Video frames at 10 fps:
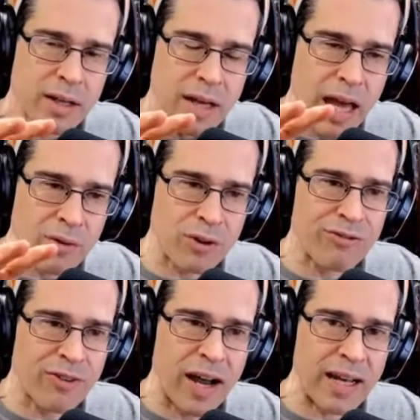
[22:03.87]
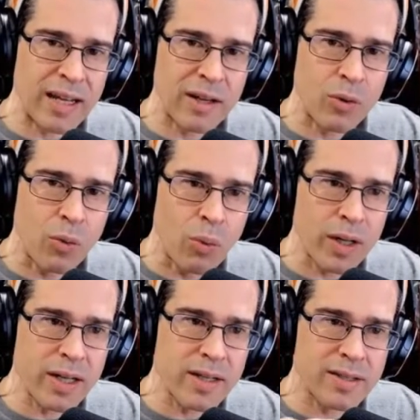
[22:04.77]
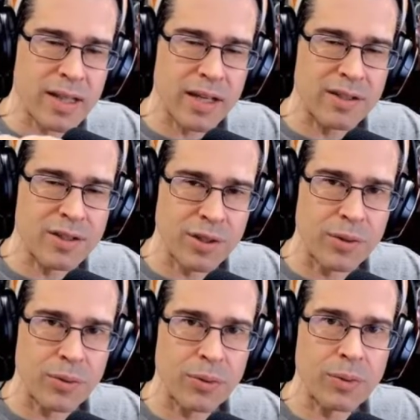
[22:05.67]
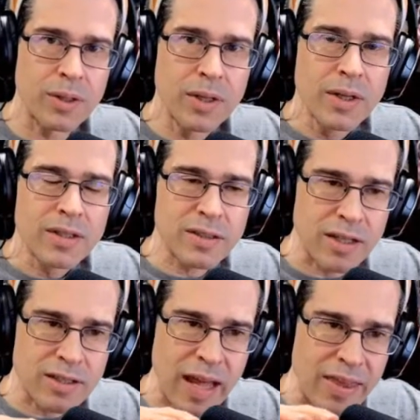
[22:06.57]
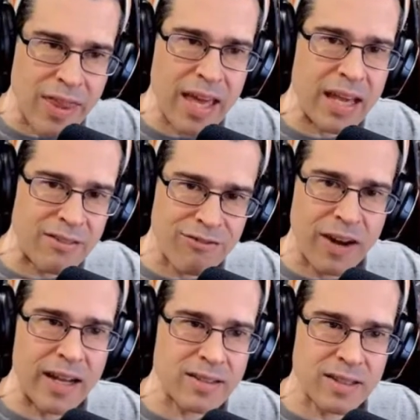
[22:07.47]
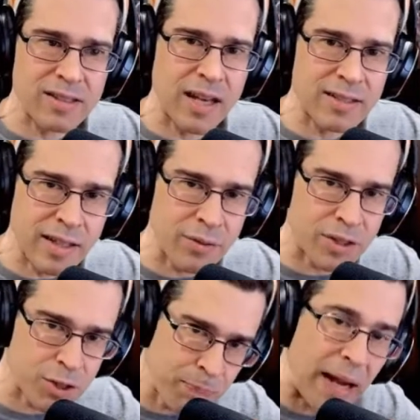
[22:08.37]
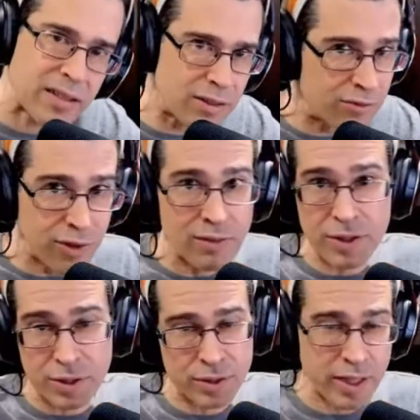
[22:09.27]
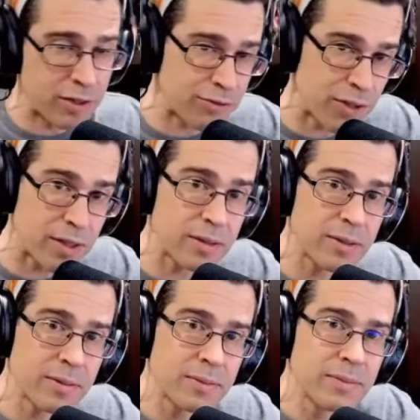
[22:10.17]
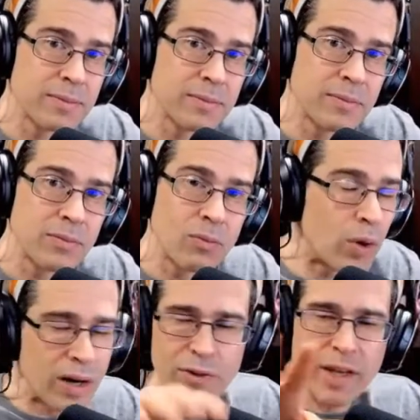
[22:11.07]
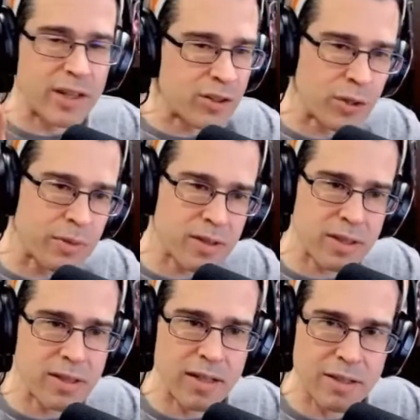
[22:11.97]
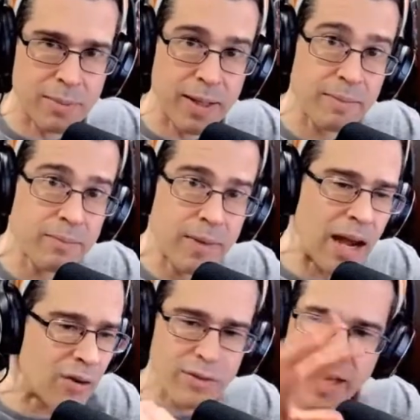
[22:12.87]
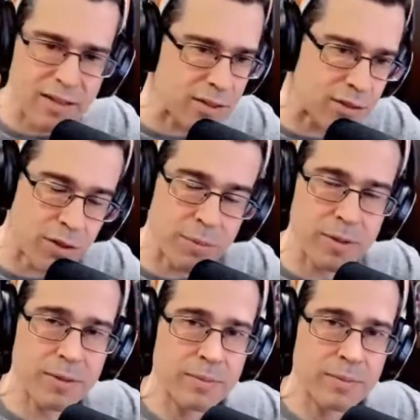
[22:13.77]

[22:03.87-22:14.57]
and refining what it is they do, such that they can find success irrespective of a creator fund, whatever they determine success to be, however that's determined.